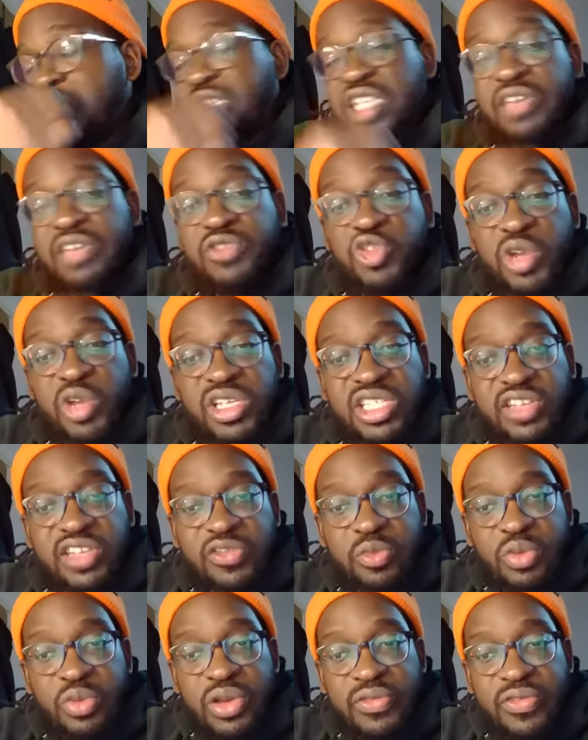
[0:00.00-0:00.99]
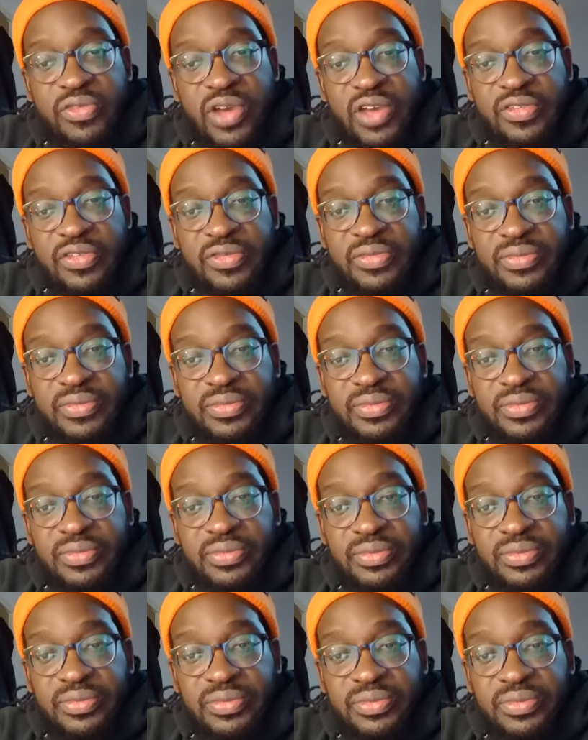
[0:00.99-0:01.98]
give Dre 7.5.
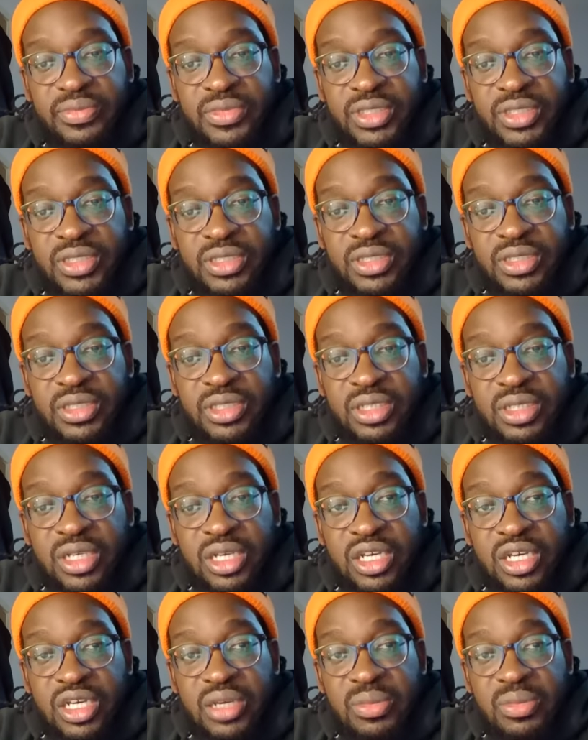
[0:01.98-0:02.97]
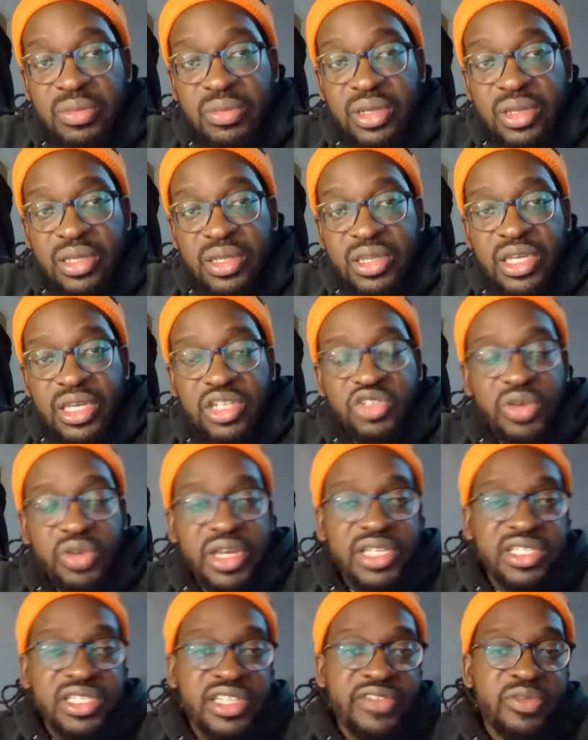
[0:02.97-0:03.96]
I think Dre
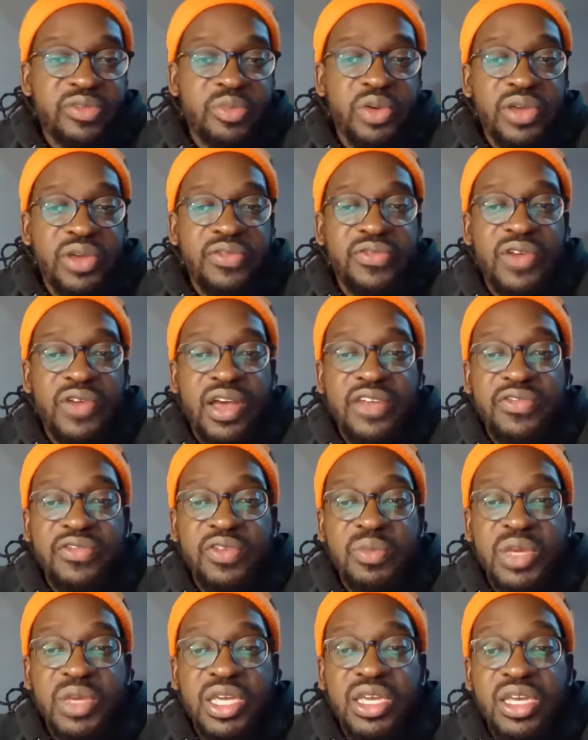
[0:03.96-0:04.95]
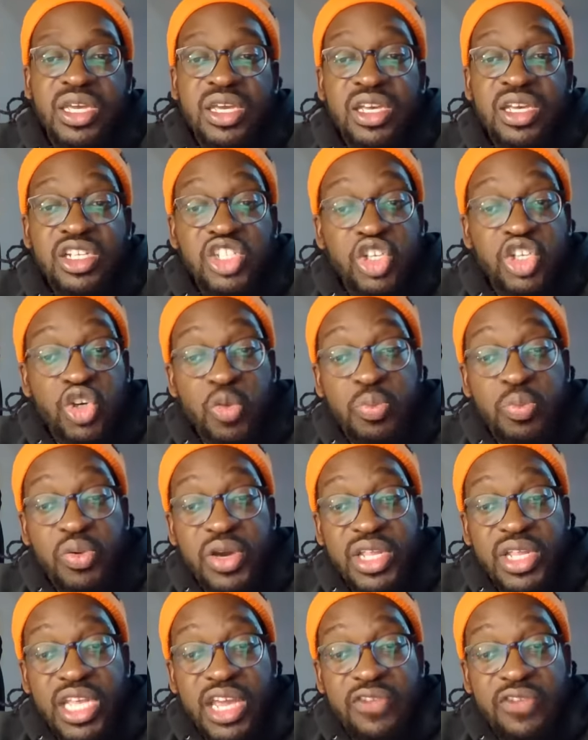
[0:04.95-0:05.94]
is 7.5 for me. So good
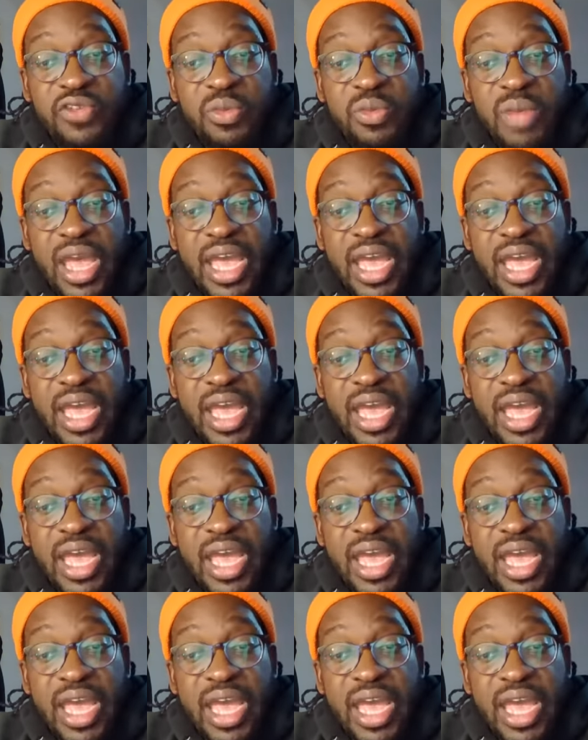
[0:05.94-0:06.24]
point here from